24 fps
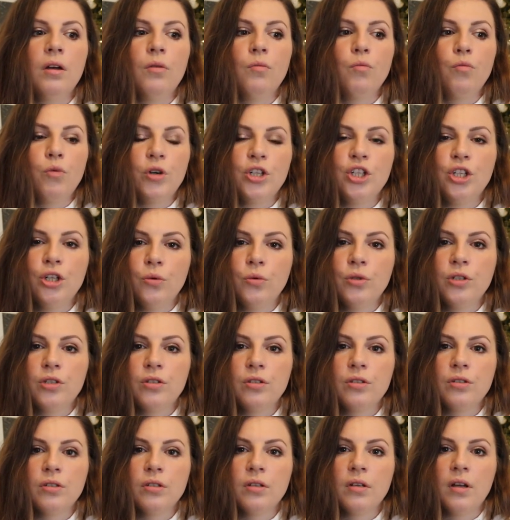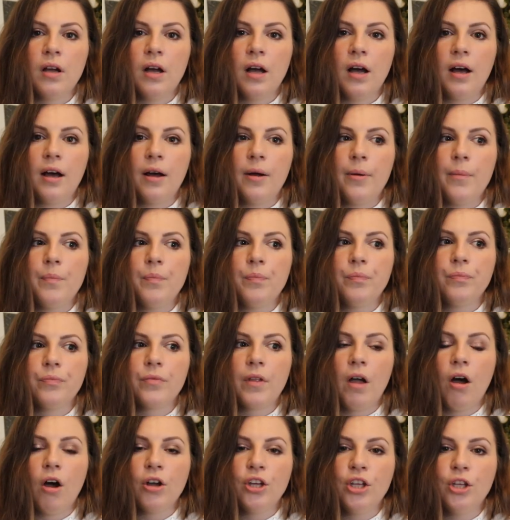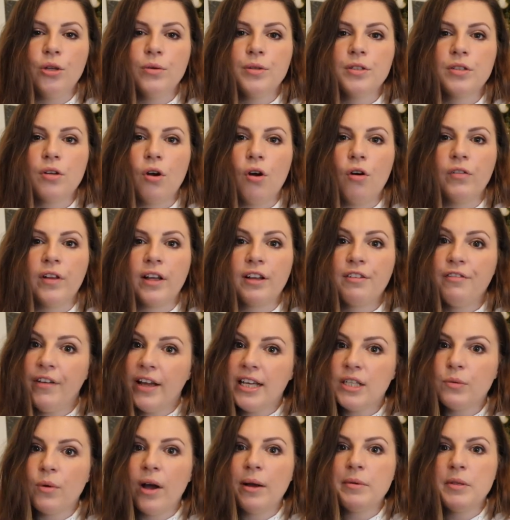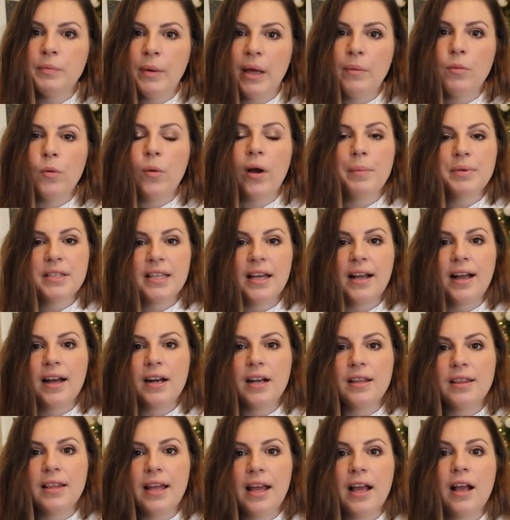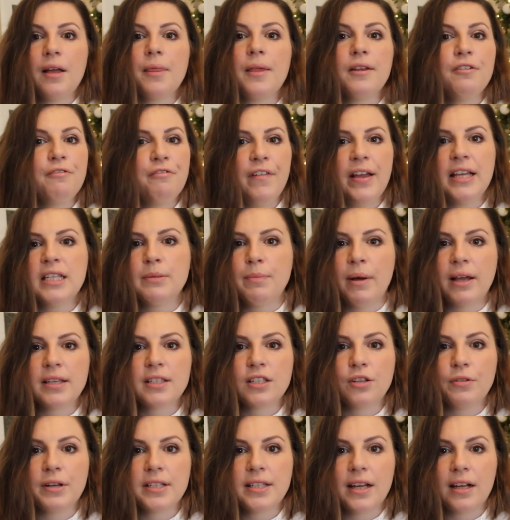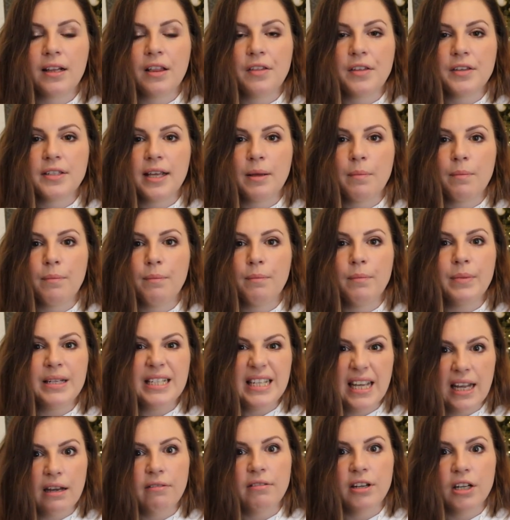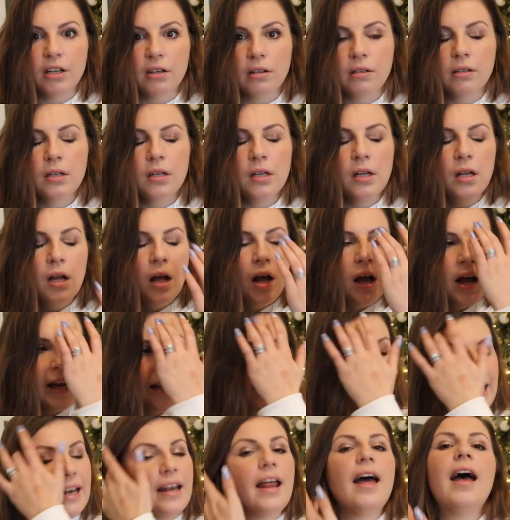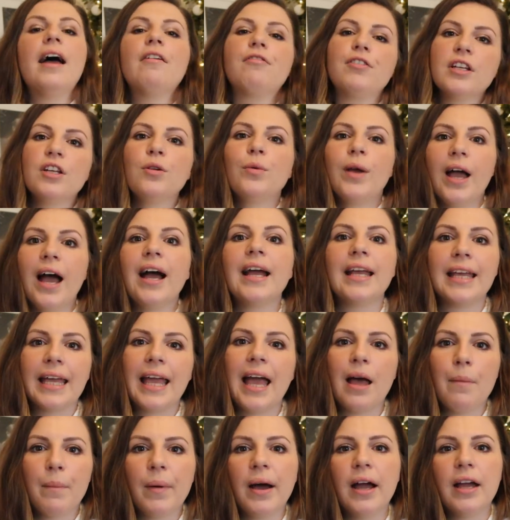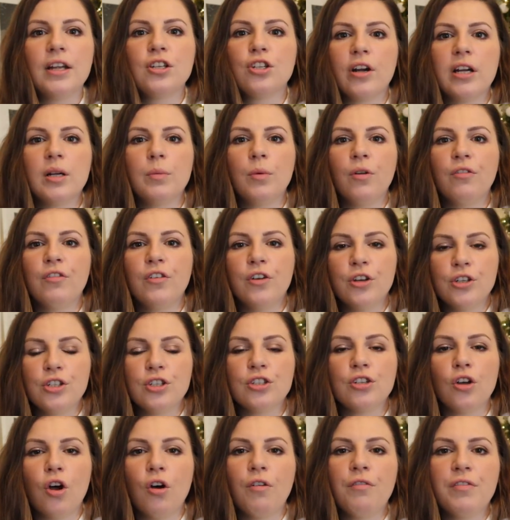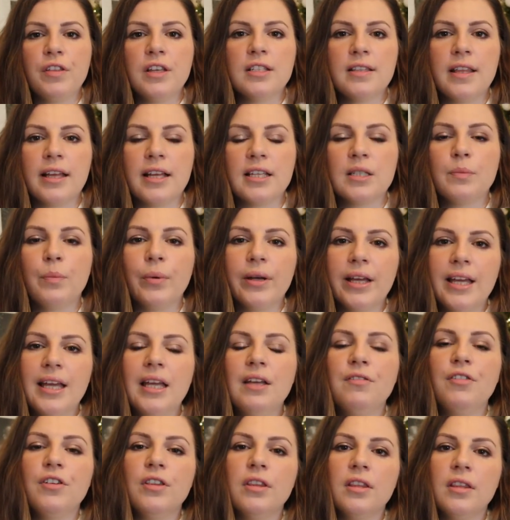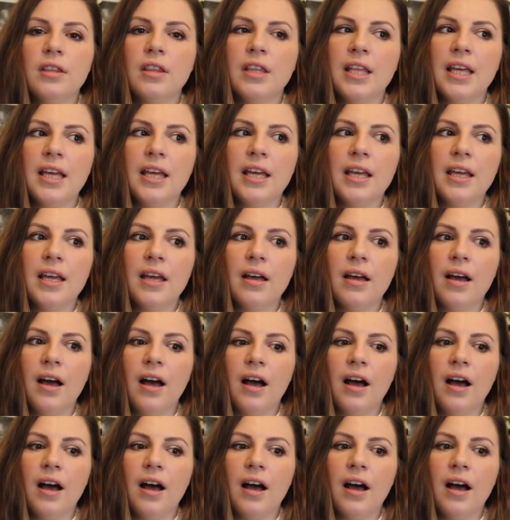reduce our use of like face wipes, baby wipes, that kind of thing, then face masks are exactly the same material. Again, you can get biodegradable versions of these things, but even the